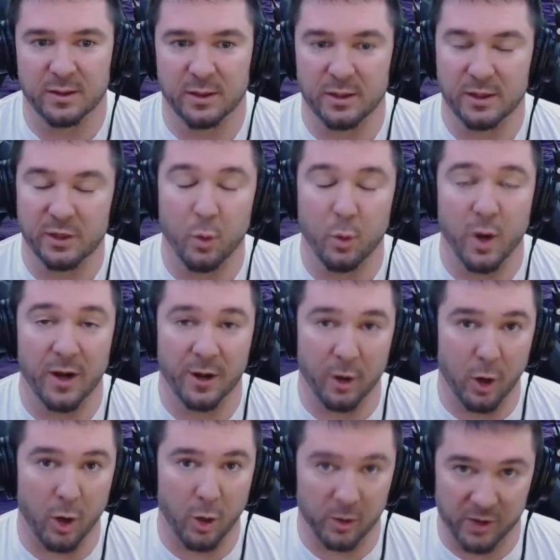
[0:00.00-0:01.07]
you want it
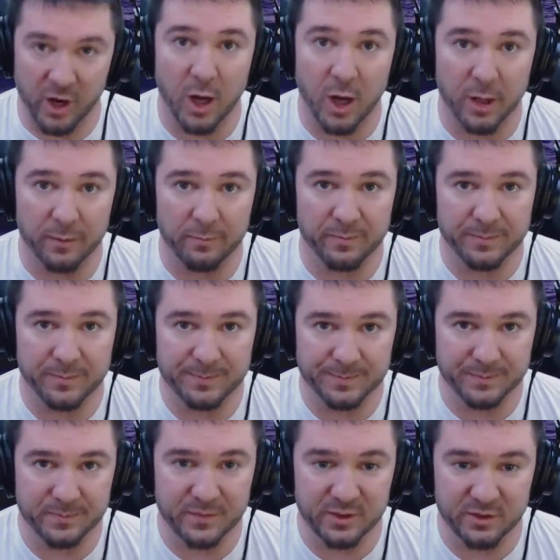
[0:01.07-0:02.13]
all gone.
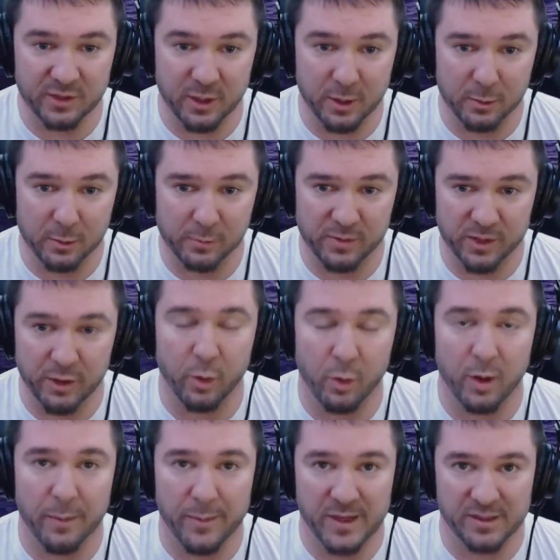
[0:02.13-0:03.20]
So you don't want
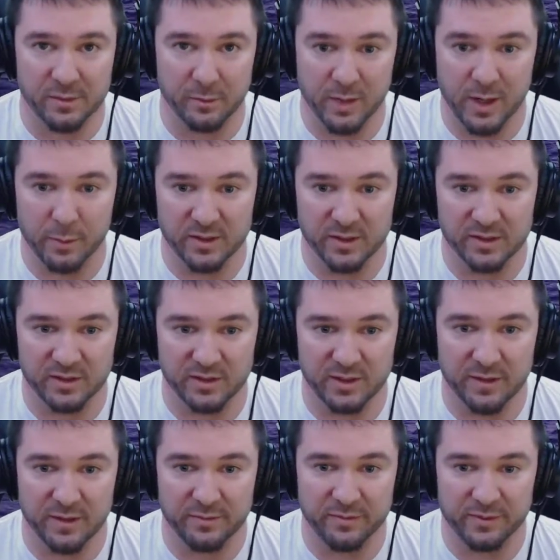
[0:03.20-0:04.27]
to mess around with this
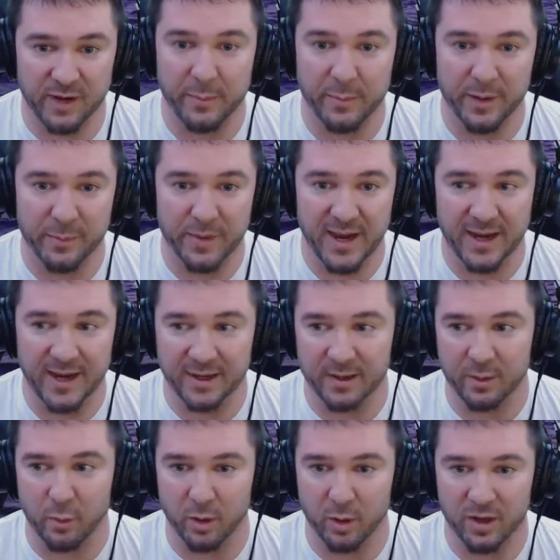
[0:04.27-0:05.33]
stuff coming back
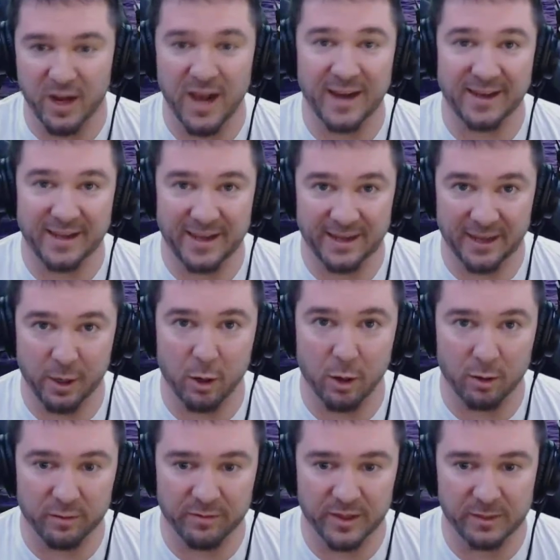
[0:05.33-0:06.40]
or not getting all
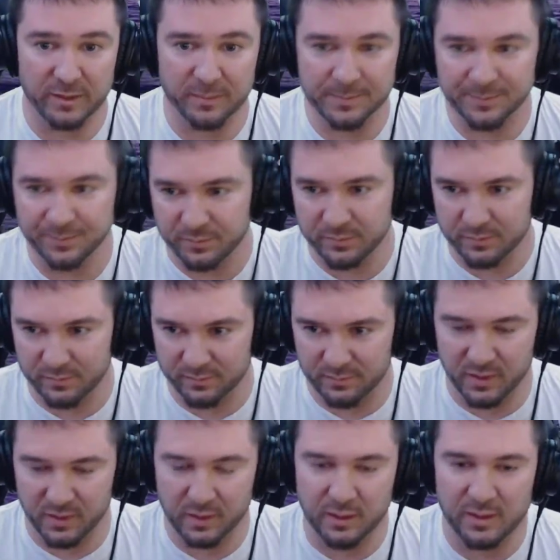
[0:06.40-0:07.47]
of it.
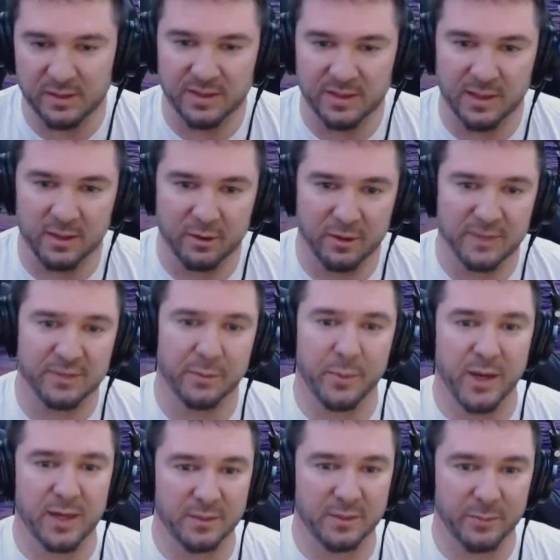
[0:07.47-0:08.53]
He said there is a
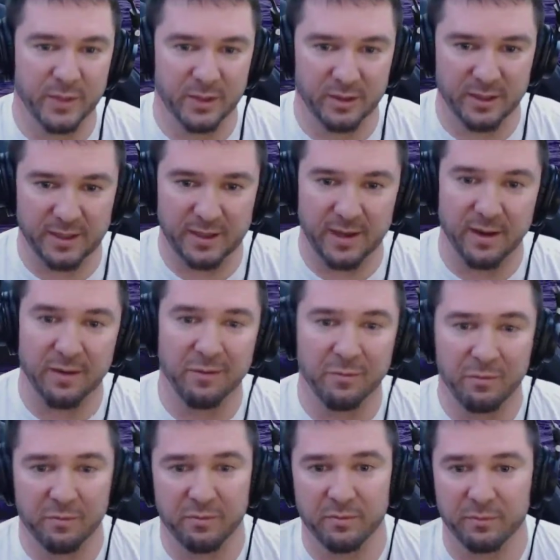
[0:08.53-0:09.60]
possibility of,
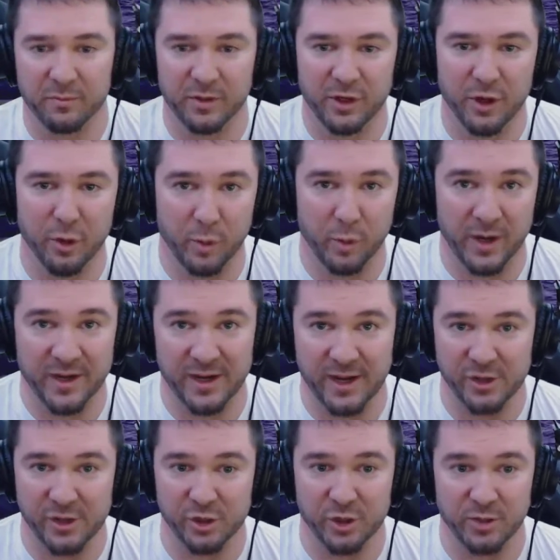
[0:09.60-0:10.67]

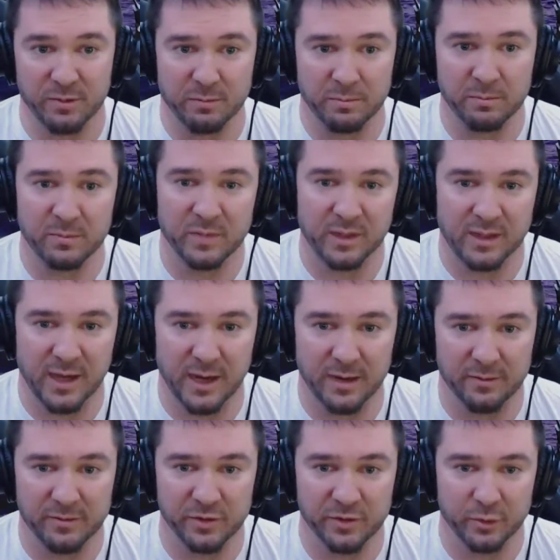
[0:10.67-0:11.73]
radiation kind
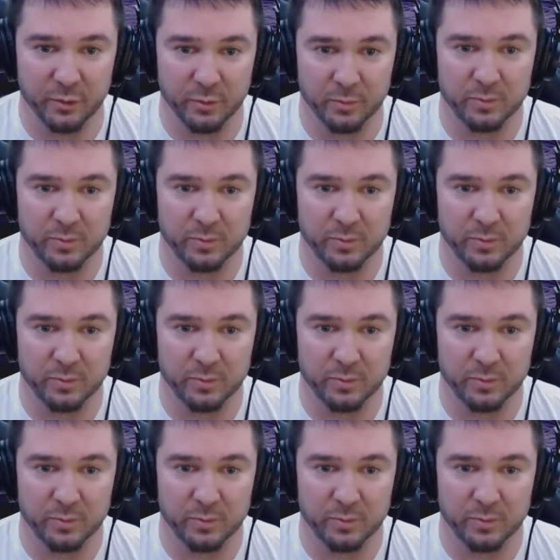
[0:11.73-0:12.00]
of to